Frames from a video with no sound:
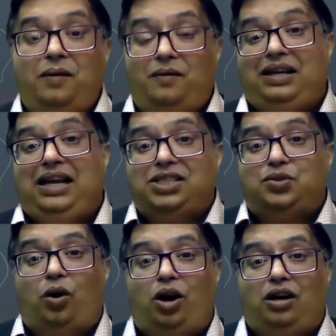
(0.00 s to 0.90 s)
Well,
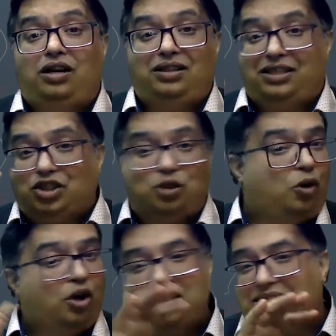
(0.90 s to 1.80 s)
guess what? This
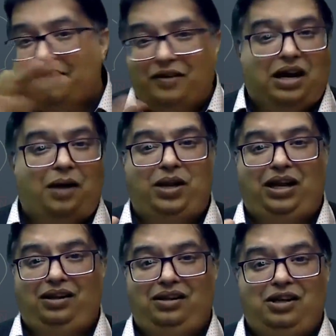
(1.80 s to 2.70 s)
tomorrow is never coming.